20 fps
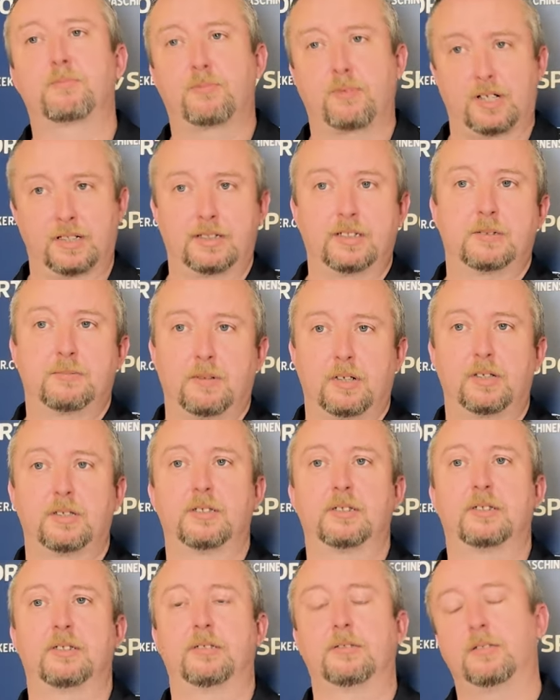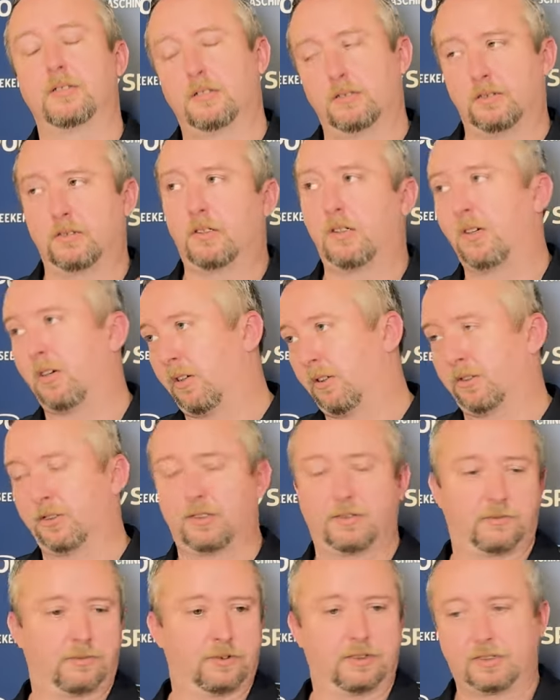practice partners and on and
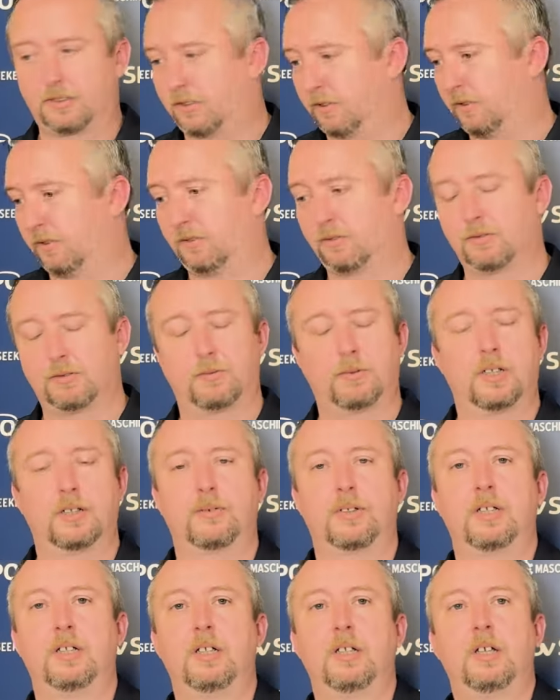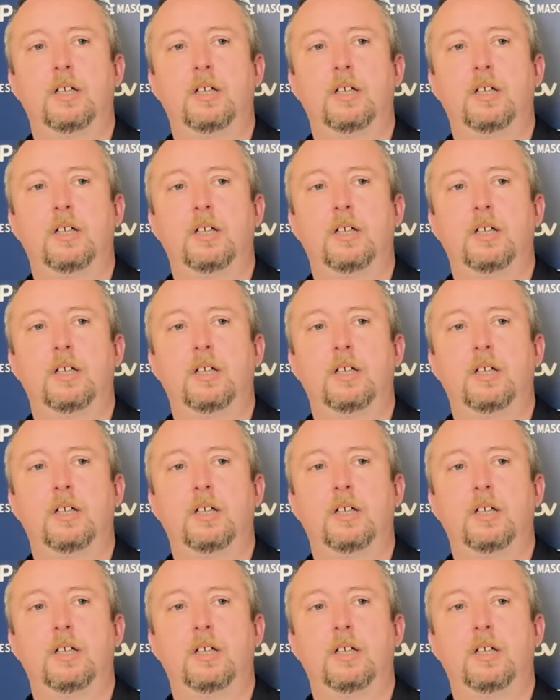off of the tour or whatever.